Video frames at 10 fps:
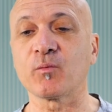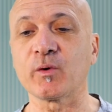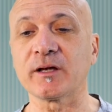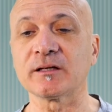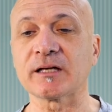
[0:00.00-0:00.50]

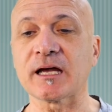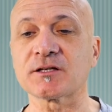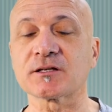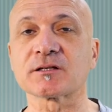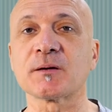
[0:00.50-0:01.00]
we
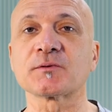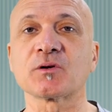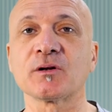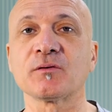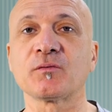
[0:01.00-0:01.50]
engage in some
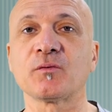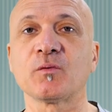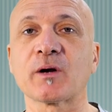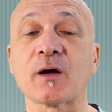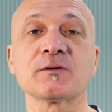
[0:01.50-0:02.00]
sort of
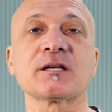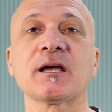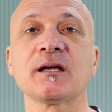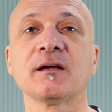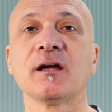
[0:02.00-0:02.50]
what I would
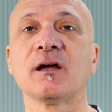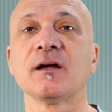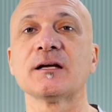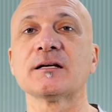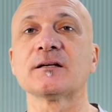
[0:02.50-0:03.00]
say
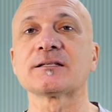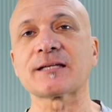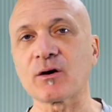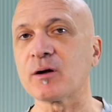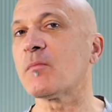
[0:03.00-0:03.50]

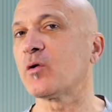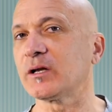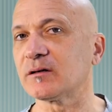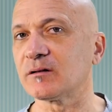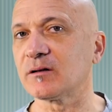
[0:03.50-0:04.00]

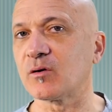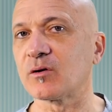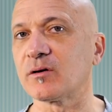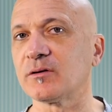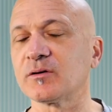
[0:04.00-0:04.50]
ceremonial,
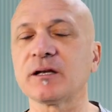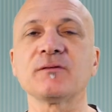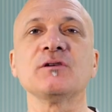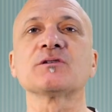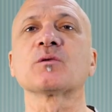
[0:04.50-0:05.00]
or you could
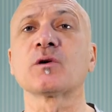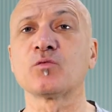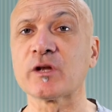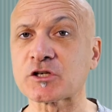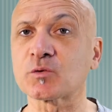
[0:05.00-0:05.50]
even use the
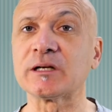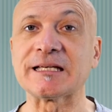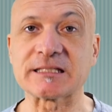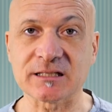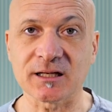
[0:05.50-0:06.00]
word
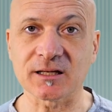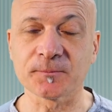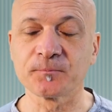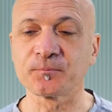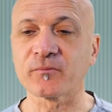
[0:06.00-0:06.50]
ritualistic,
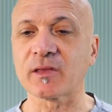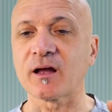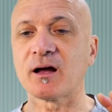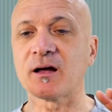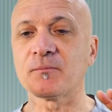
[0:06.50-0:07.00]

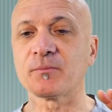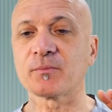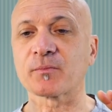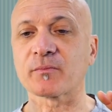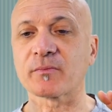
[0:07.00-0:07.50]

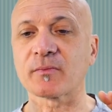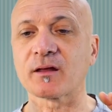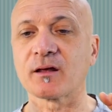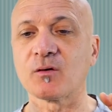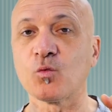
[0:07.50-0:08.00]

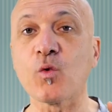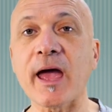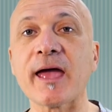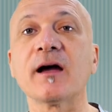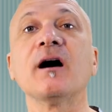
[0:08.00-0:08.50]

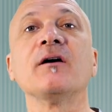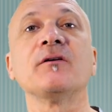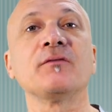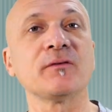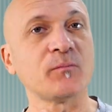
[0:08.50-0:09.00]
way
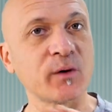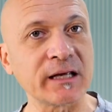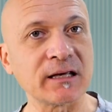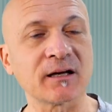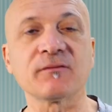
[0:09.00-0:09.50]
of
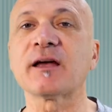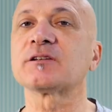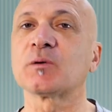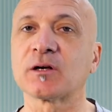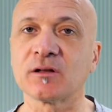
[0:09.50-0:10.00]
bringing an
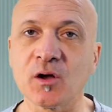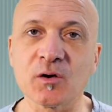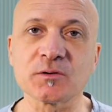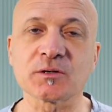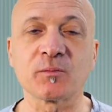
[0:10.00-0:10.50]
event to a
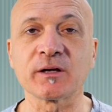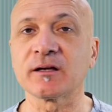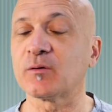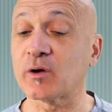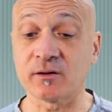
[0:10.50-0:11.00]
close, or
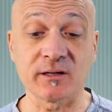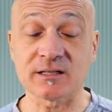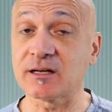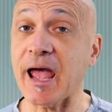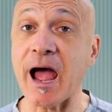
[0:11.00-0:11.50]
bringing, whether
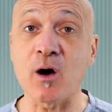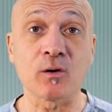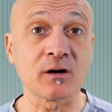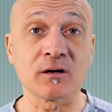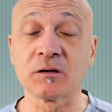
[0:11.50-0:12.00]
it's an
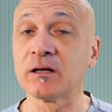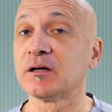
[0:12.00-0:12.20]
hour